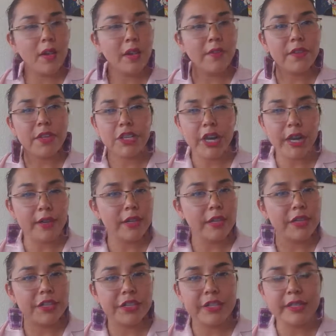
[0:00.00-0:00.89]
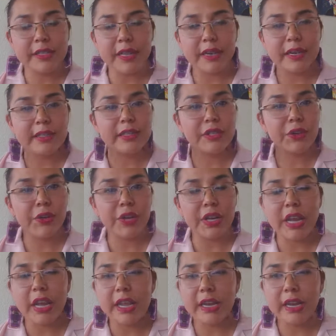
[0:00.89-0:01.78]
of the challenges that it's
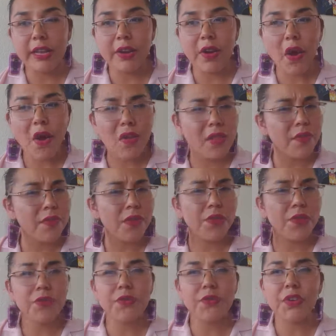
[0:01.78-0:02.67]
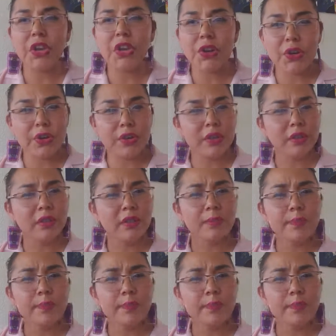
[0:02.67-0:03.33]
created, all of the fear